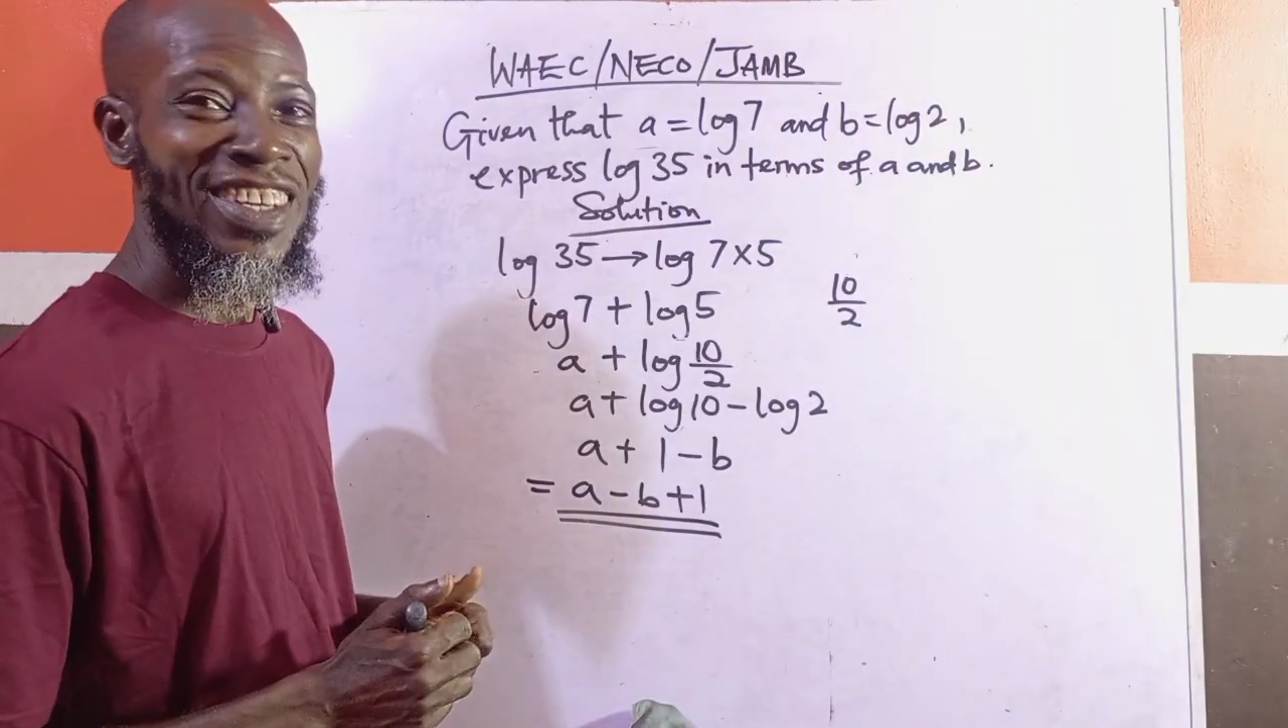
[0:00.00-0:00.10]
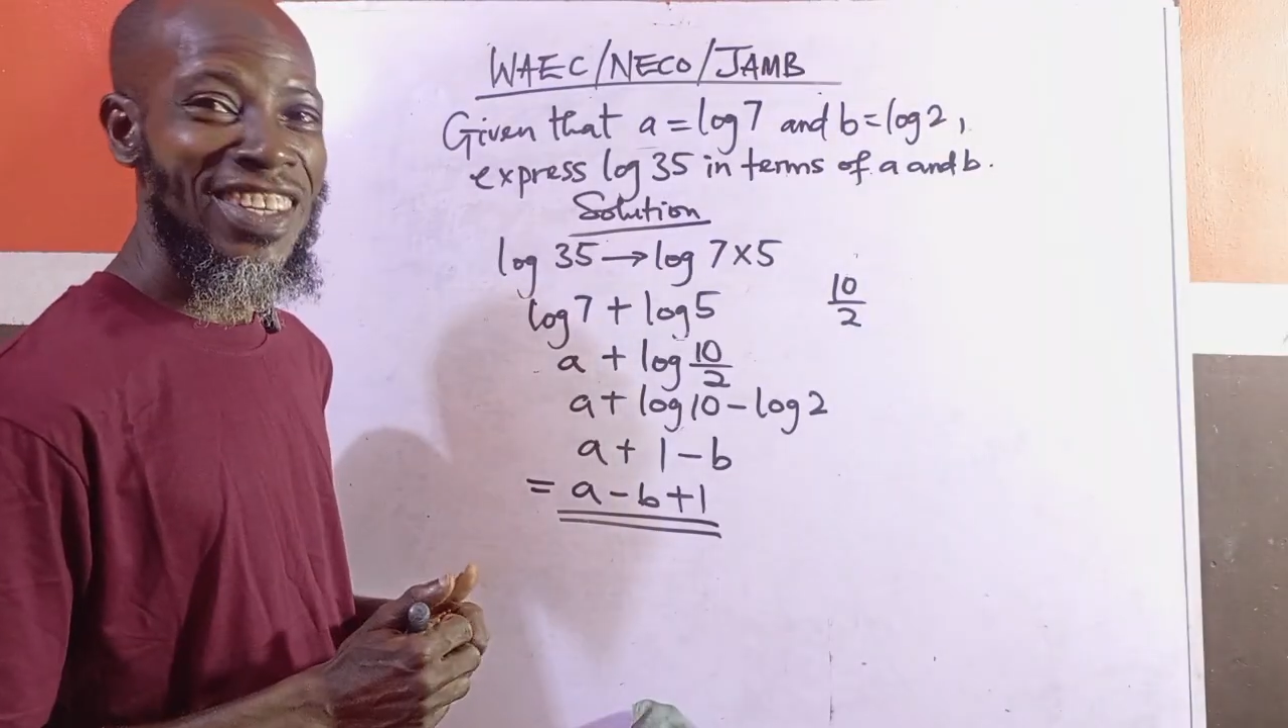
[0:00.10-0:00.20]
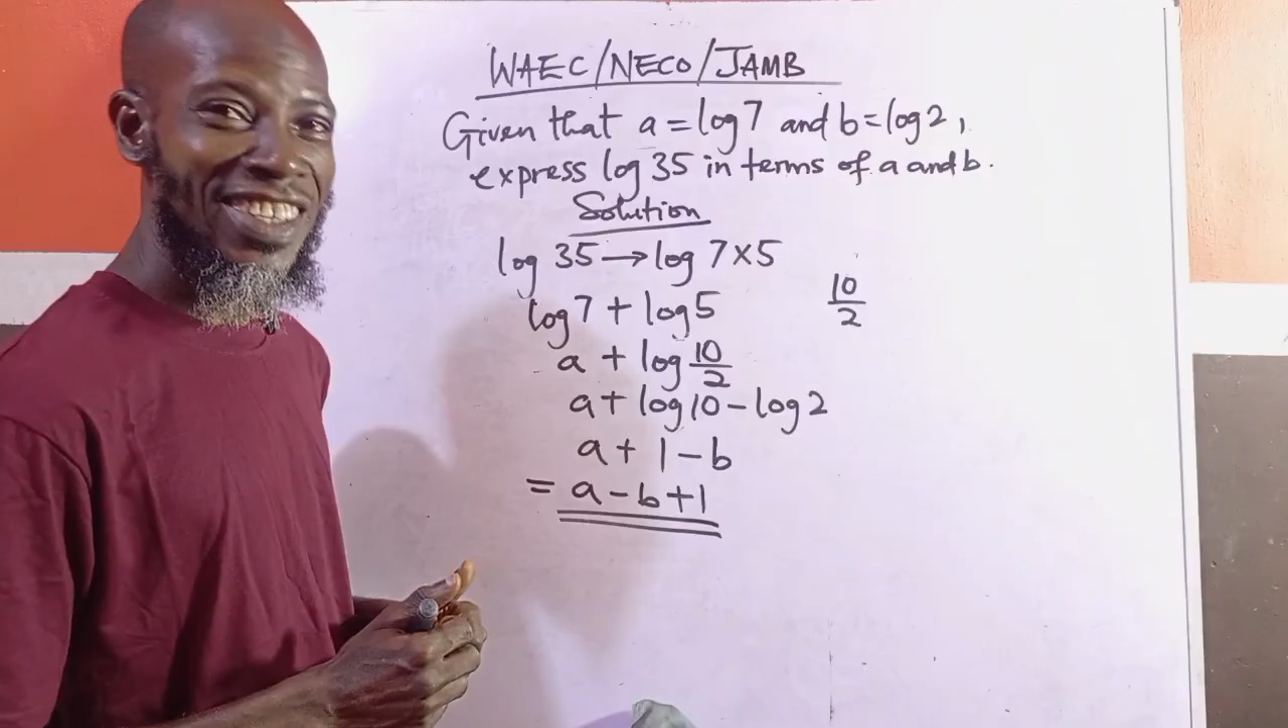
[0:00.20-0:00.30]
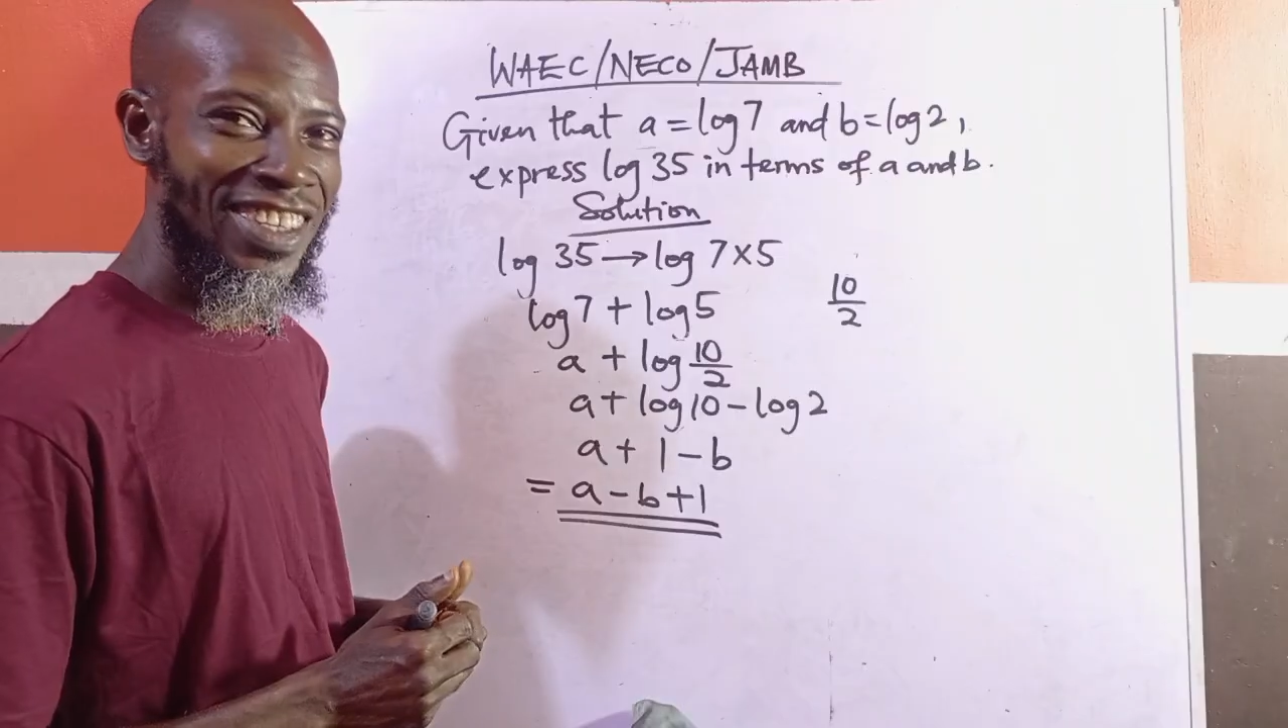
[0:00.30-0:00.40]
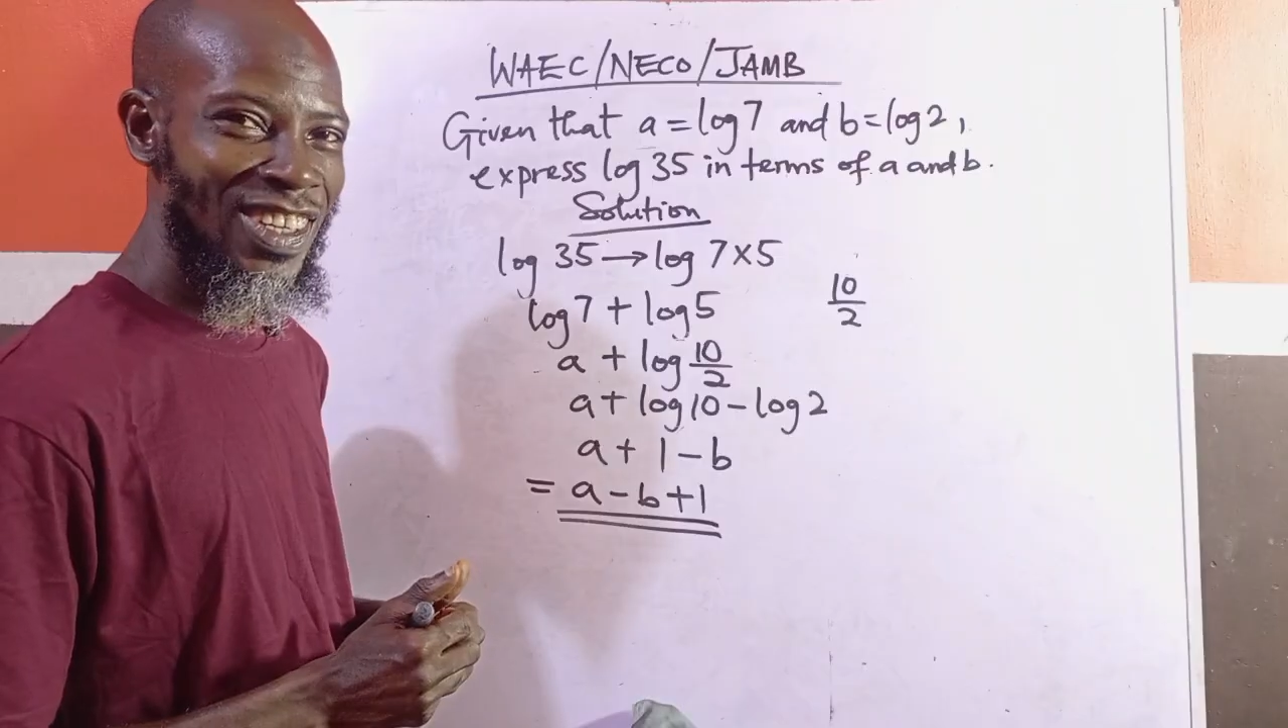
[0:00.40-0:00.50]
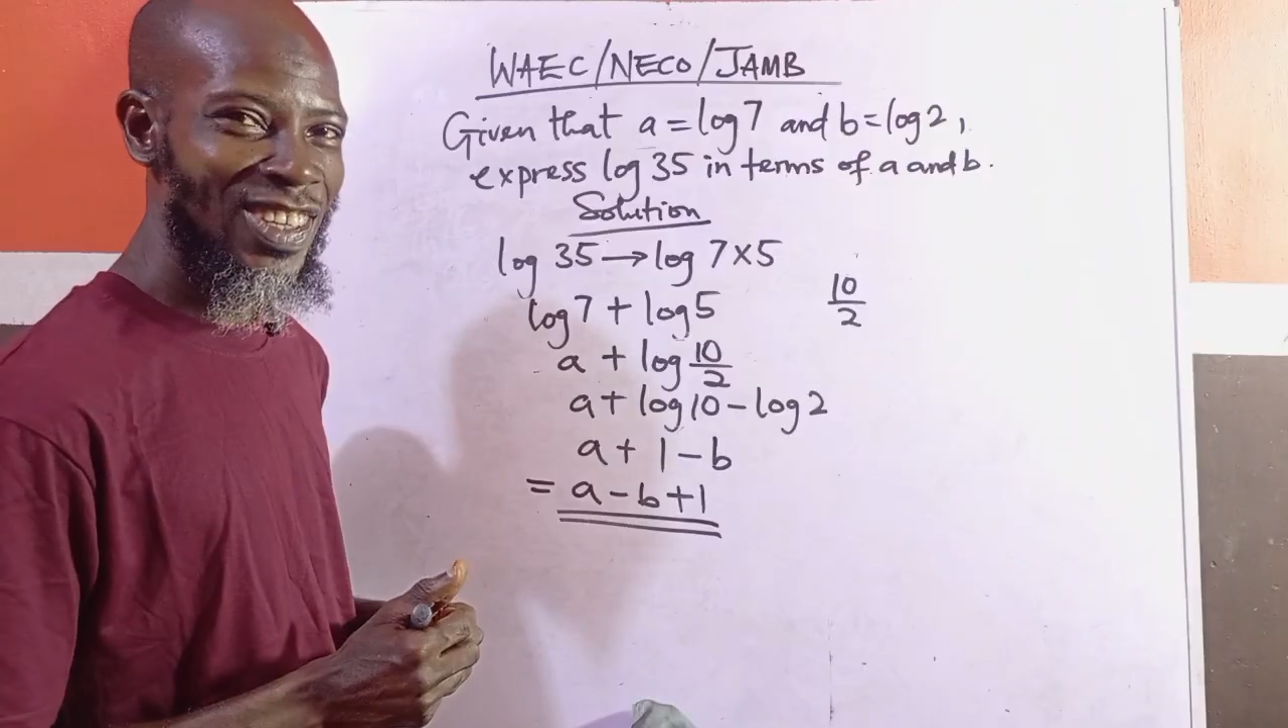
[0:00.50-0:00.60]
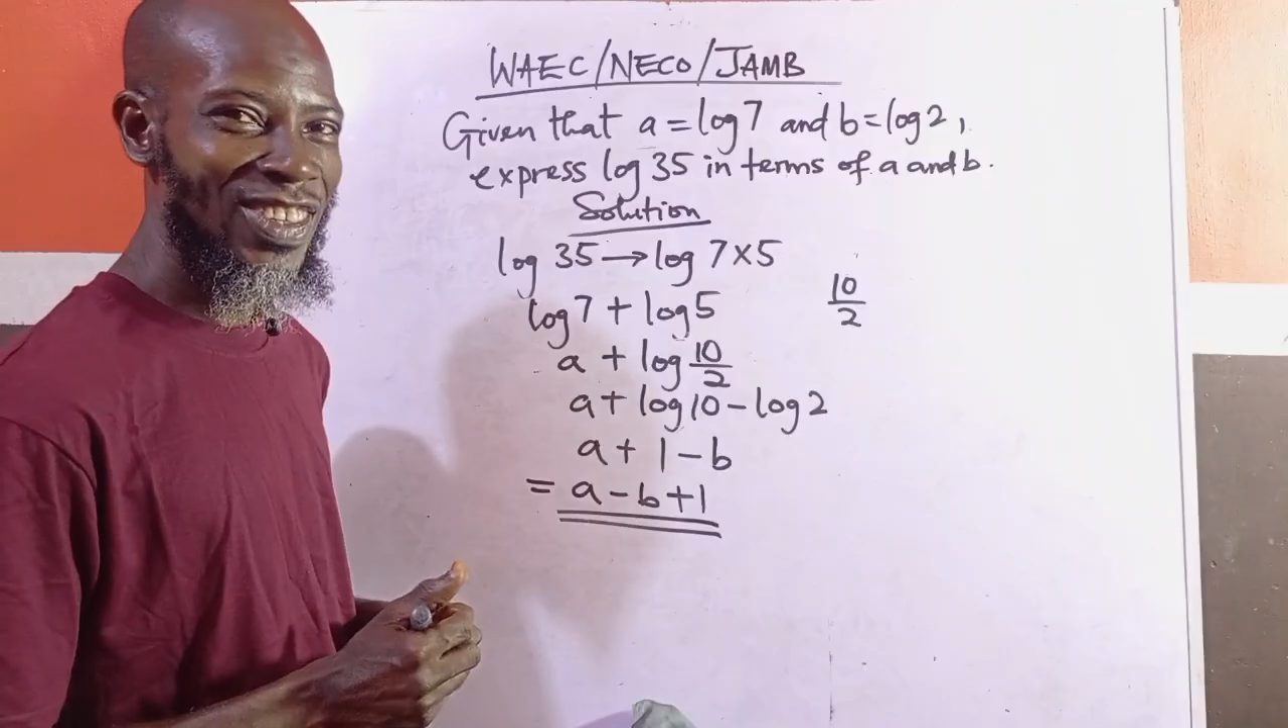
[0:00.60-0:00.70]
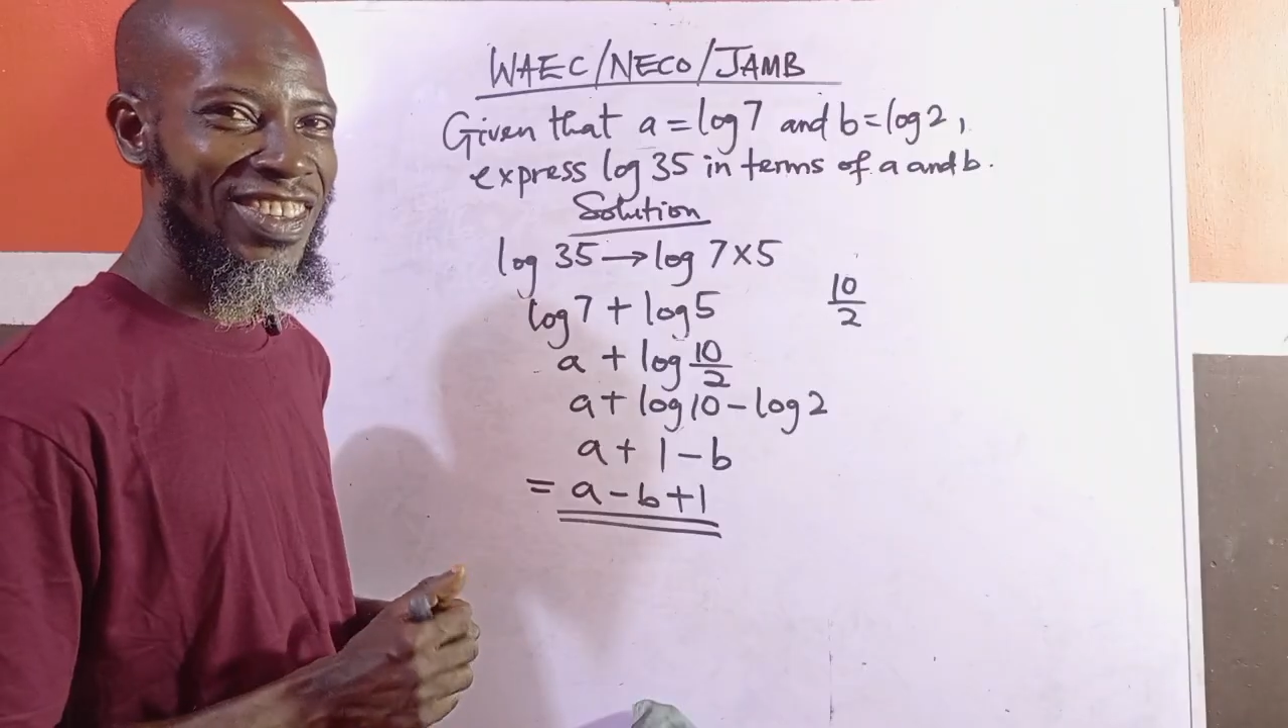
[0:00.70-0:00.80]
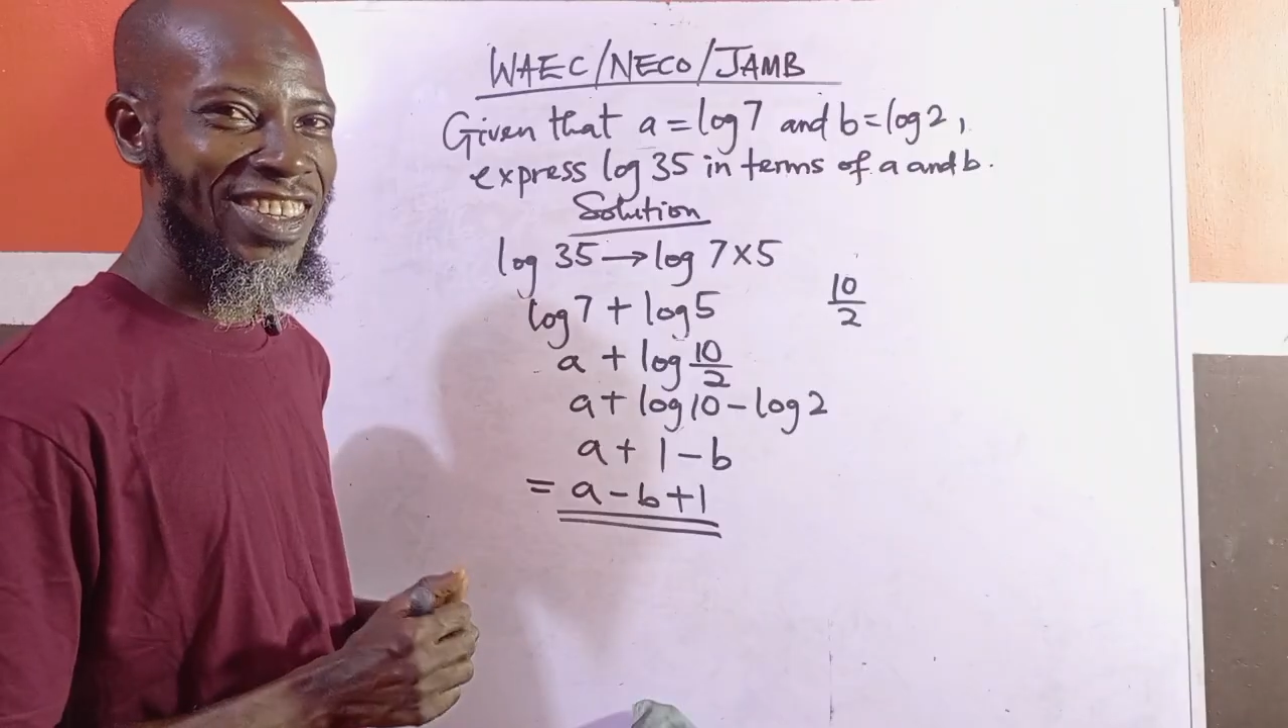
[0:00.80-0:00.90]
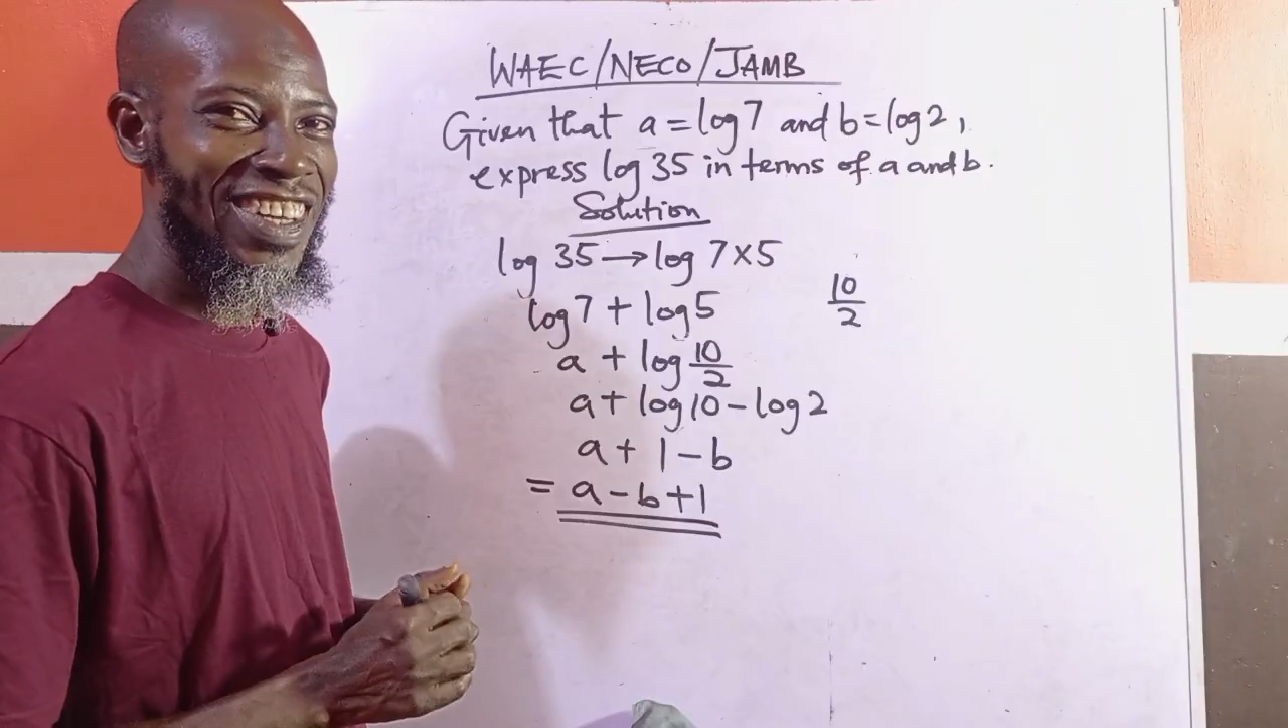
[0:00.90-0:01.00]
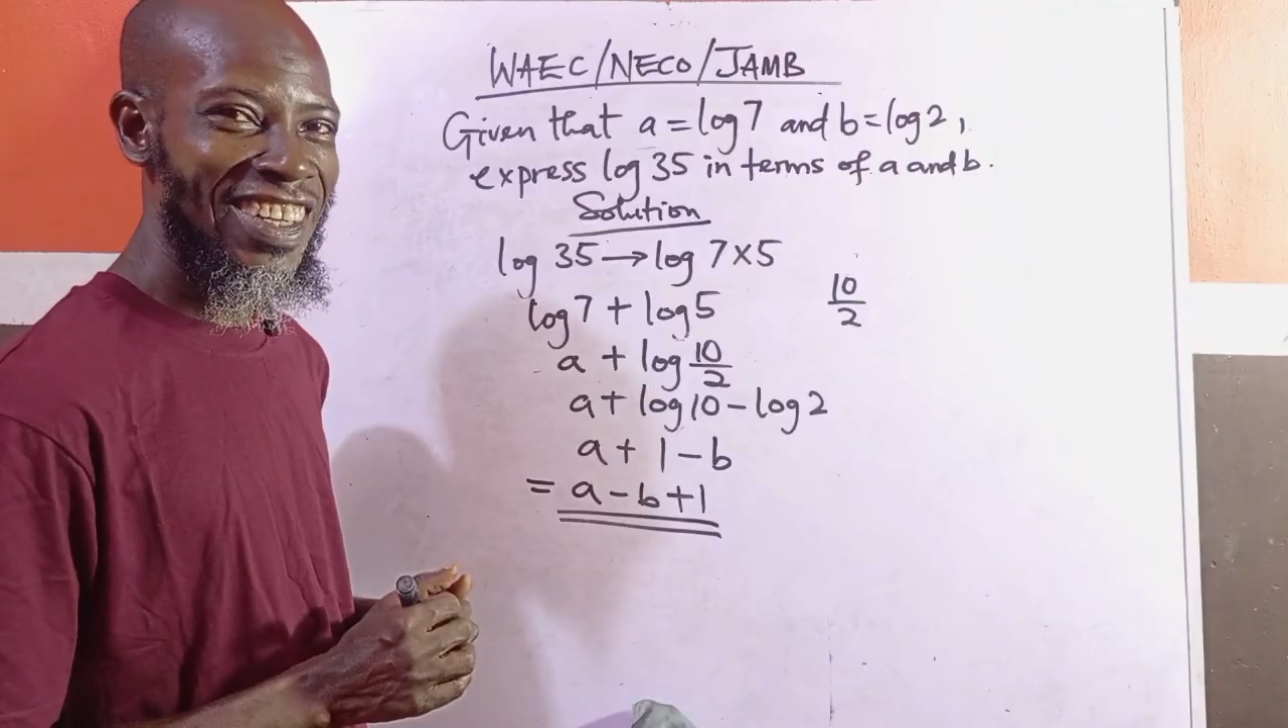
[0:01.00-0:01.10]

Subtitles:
See you